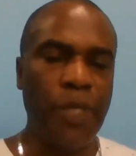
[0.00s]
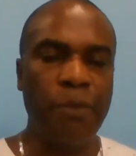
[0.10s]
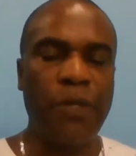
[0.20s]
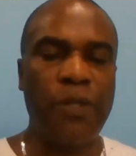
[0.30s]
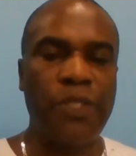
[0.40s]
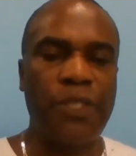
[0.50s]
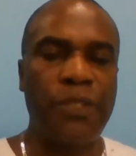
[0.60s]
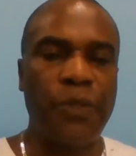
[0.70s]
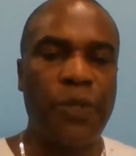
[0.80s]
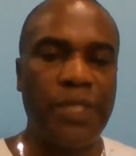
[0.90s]
because her
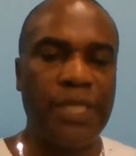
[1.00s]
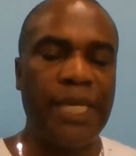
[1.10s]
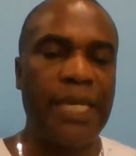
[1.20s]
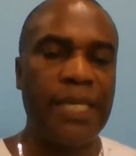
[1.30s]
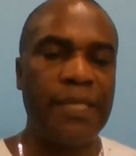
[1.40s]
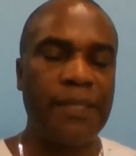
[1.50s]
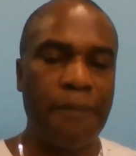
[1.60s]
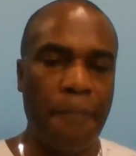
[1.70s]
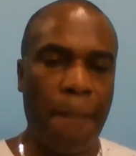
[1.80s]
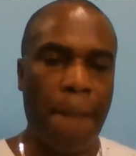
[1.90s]
daughter dies,
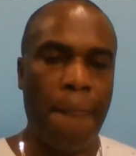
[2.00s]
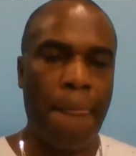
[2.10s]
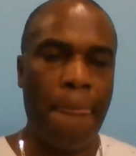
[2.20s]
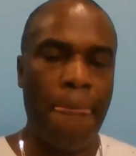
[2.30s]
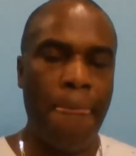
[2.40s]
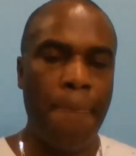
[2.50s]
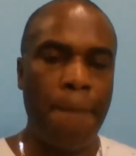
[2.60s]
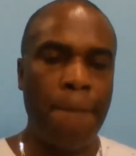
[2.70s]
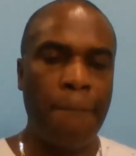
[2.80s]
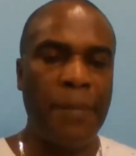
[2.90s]

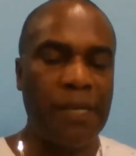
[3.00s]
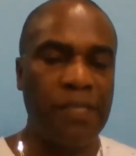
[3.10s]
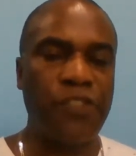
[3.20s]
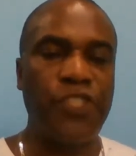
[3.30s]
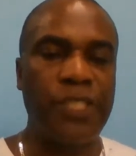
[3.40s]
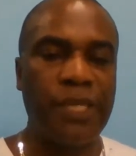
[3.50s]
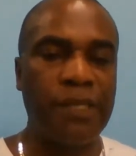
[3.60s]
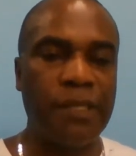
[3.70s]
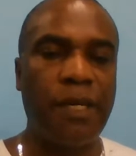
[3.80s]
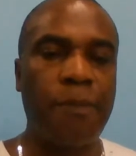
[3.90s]
because
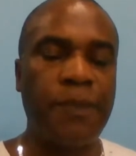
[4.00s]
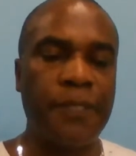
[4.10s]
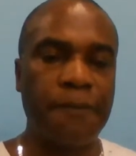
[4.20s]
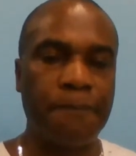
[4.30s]
Jesus lived.